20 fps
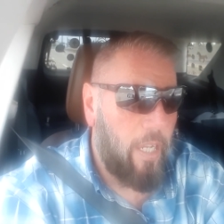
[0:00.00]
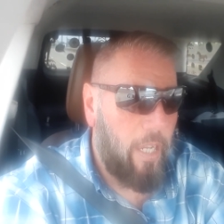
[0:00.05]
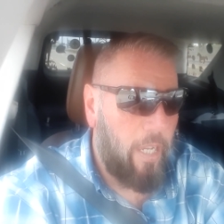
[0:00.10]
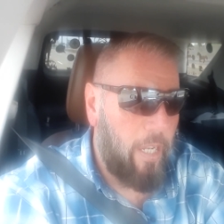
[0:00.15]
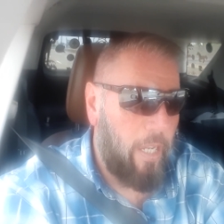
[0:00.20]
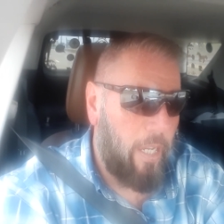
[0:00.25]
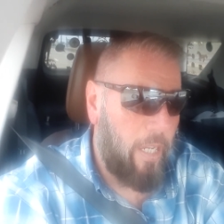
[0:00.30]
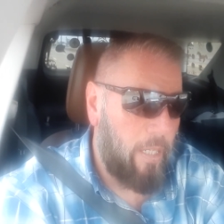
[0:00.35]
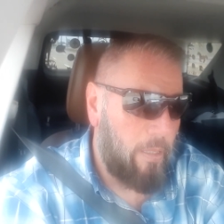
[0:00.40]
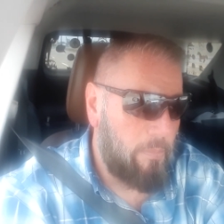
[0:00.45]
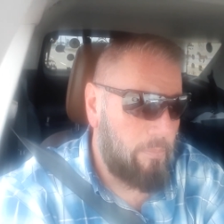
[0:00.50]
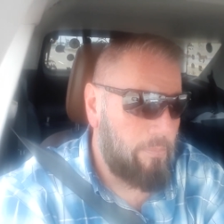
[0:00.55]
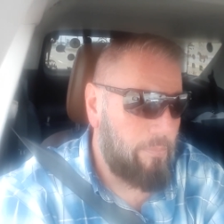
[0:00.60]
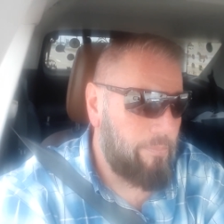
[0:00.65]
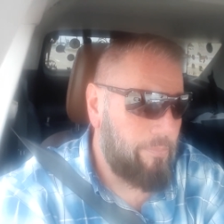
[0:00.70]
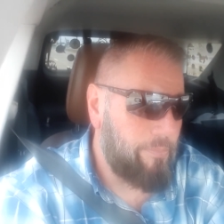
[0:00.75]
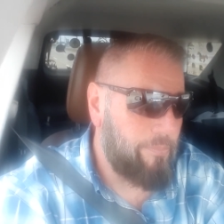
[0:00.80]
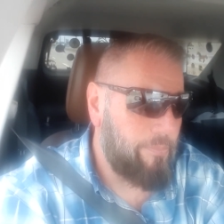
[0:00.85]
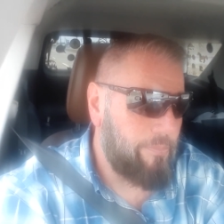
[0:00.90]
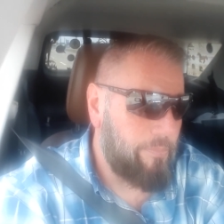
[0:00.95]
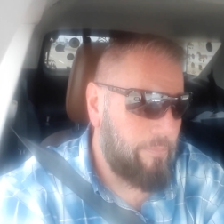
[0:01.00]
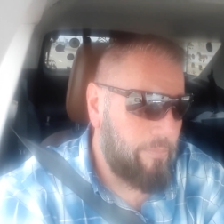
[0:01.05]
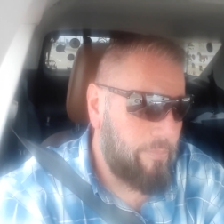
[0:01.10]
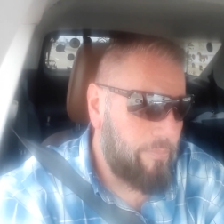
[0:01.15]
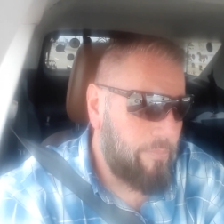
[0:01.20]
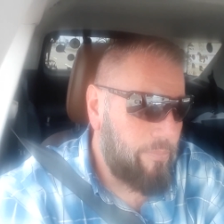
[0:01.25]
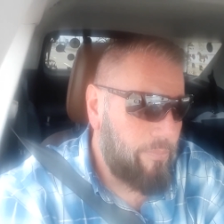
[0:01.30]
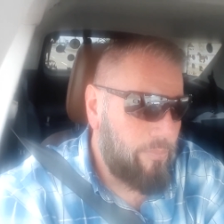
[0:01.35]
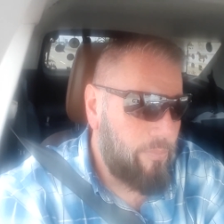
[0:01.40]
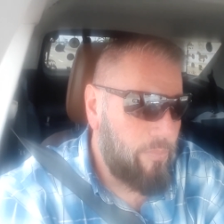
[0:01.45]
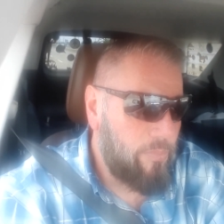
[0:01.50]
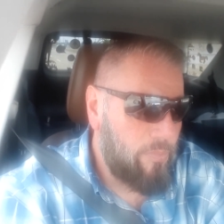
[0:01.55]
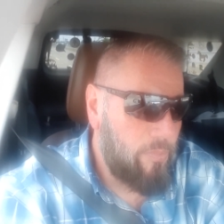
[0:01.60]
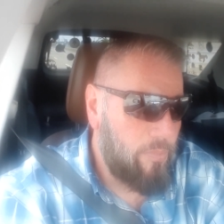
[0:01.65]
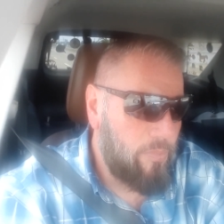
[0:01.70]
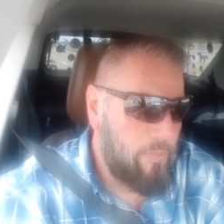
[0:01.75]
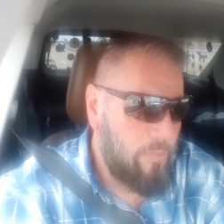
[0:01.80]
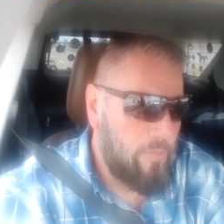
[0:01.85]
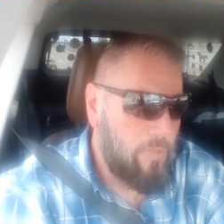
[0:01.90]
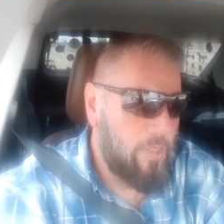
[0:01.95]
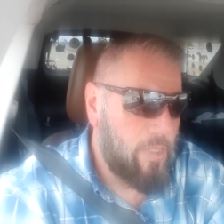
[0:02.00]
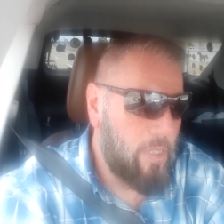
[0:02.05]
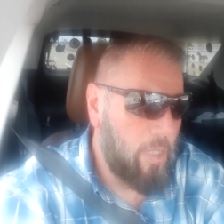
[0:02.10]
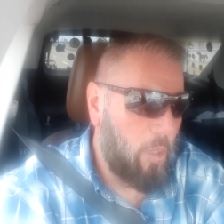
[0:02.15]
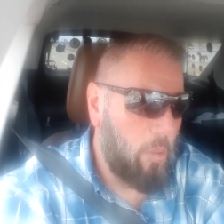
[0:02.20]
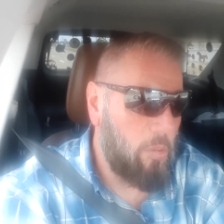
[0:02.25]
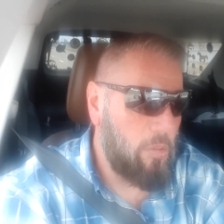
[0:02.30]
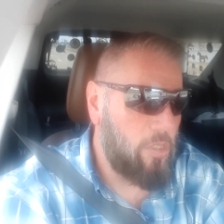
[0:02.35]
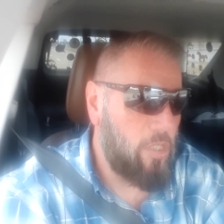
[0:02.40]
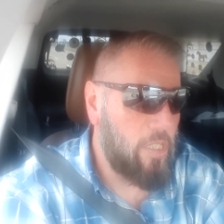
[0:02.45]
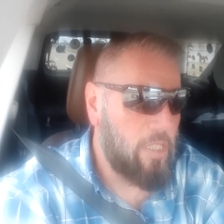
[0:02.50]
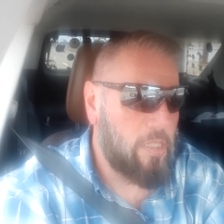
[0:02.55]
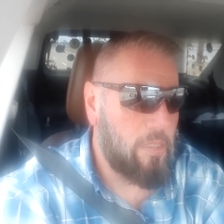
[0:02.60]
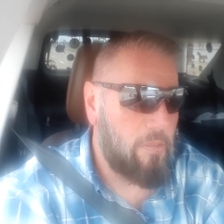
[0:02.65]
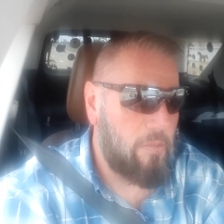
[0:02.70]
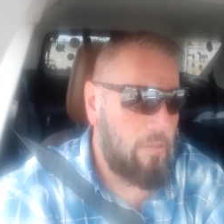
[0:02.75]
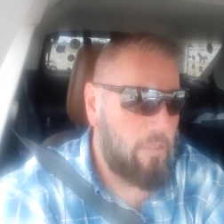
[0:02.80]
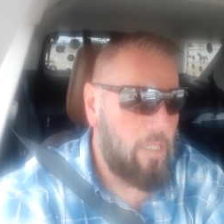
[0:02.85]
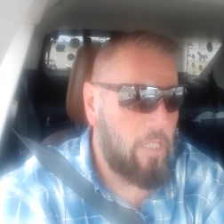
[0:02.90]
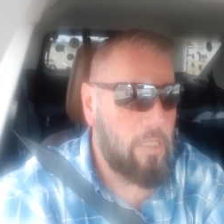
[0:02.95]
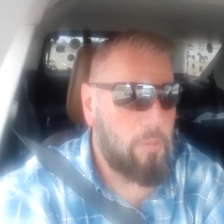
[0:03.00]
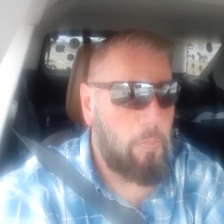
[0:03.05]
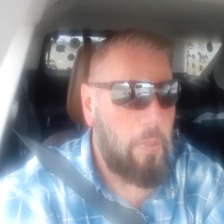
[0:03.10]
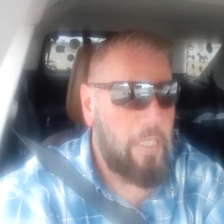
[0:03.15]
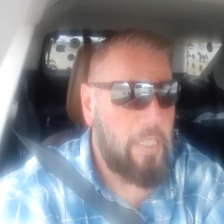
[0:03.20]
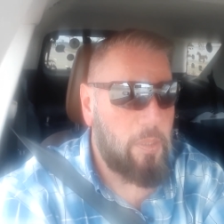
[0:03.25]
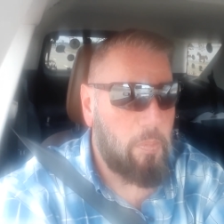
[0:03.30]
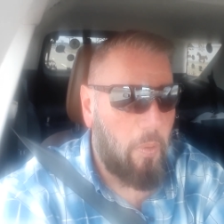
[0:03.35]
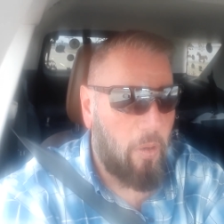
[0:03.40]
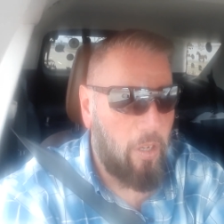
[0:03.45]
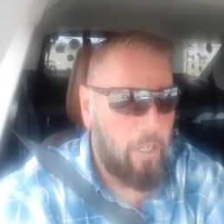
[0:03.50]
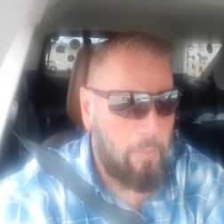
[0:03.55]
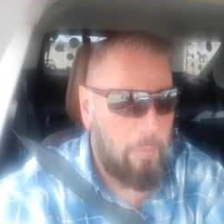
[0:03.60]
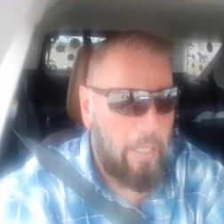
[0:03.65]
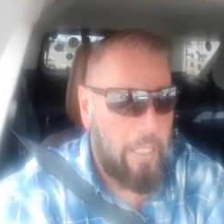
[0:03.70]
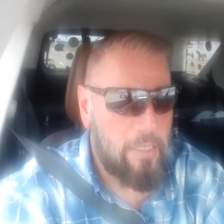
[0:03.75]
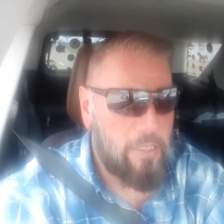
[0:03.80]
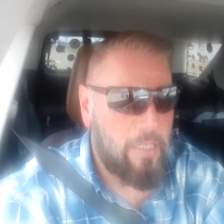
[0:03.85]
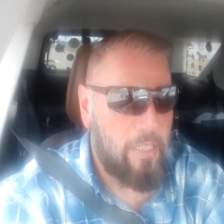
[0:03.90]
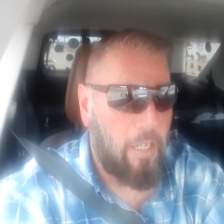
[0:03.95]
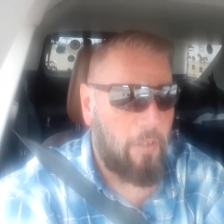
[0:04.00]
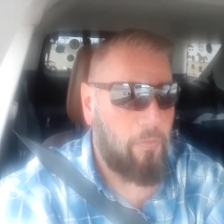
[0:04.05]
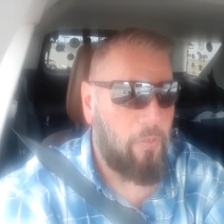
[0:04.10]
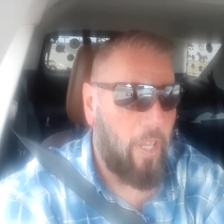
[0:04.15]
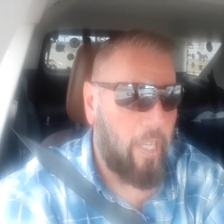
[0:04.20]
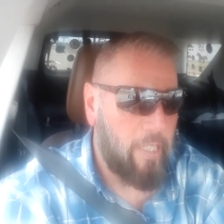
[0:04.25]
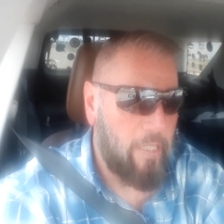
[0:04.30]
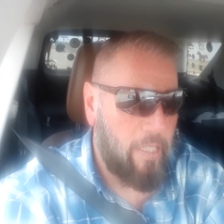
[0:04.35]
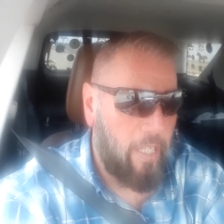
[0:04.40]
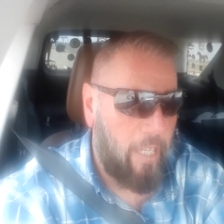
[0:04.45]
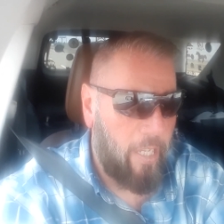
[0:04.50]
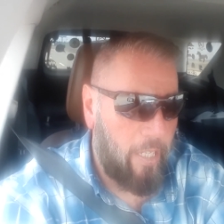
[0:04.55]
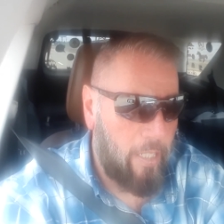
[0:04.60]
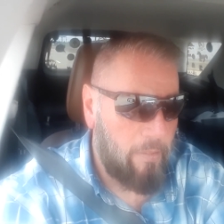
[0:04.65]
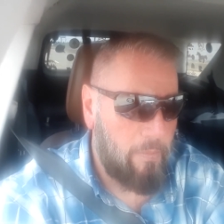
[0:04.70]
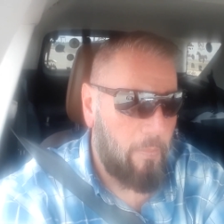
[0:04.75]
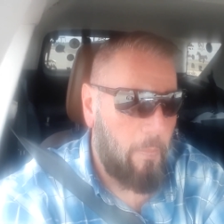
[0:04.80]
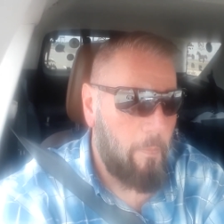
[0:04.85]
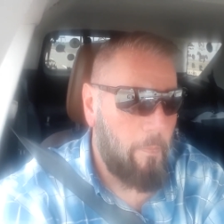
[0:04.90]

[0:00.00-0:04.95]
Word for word: Um, so just just be smart about stuff like that.